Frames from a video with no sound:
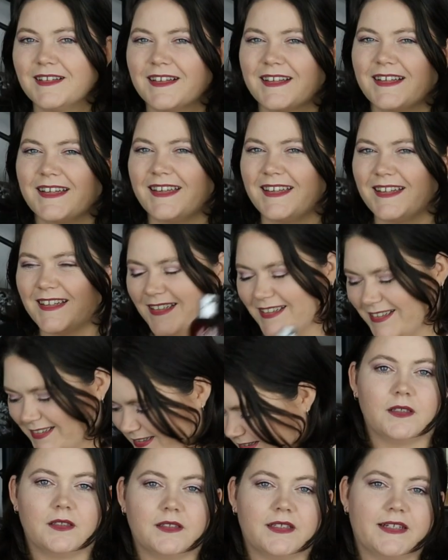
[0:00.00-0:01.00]

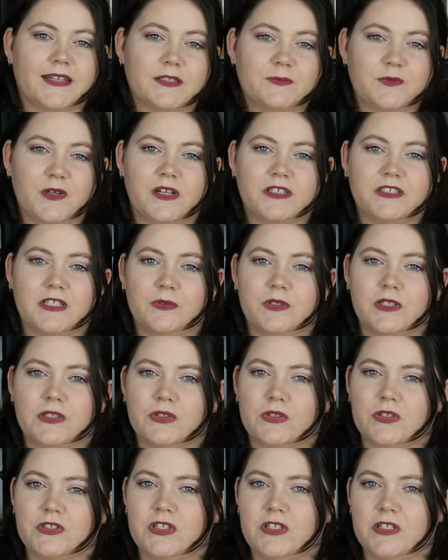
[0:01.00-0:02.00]
The next product I want
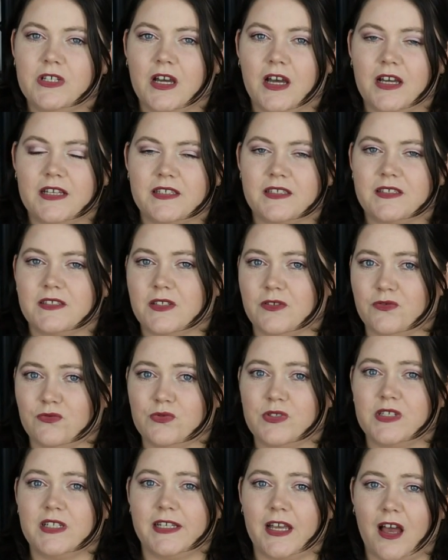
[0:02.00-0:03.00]
to talk to you guys is a
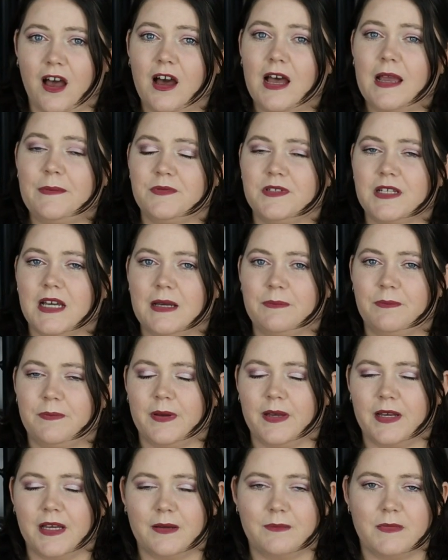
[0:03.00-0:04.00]
really hyped up
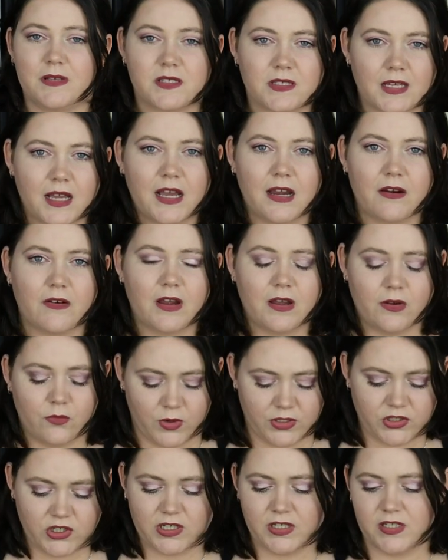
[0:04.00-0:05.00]
mascara,
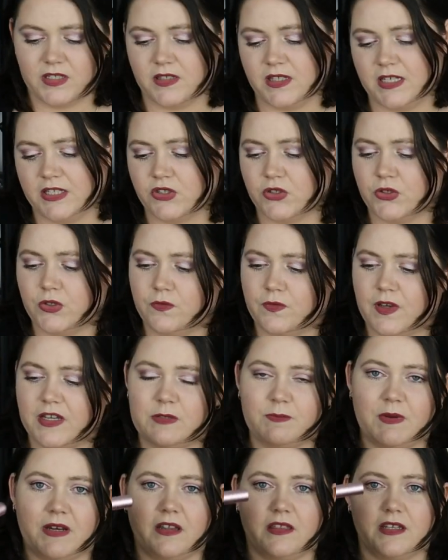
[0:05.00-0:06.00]
which is the Too
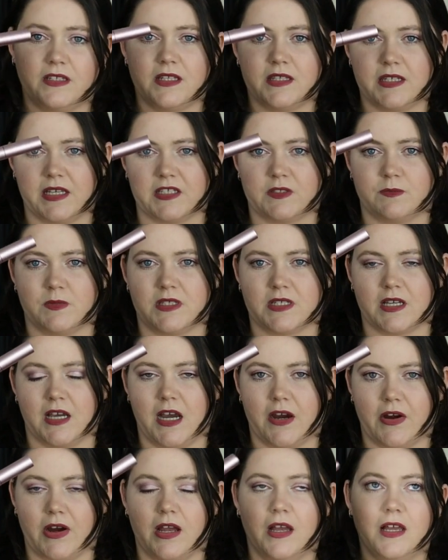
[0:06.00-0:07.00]
Faced Better Than Sex
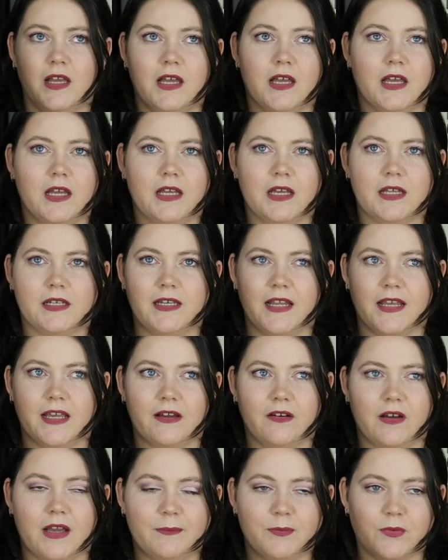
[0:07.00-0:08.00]
mascara.
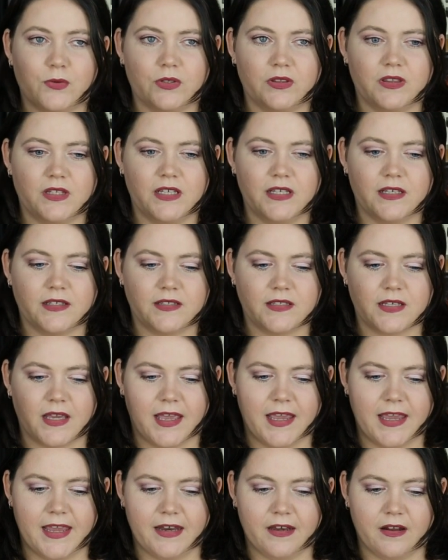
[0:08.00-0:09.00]
Now, I brought this
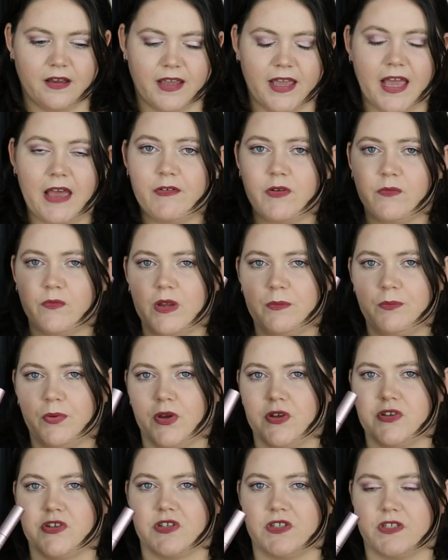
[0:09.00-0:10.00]
and I haven't
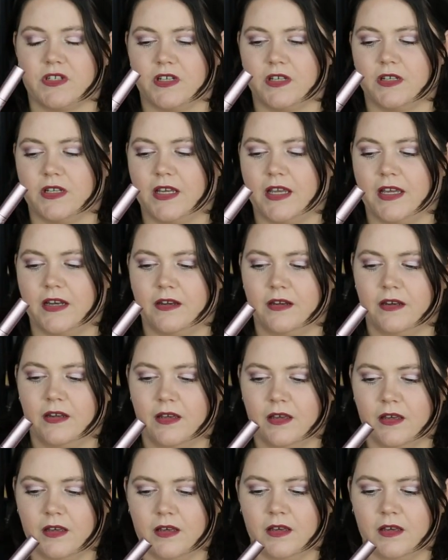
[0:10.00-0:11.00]
repurchased it and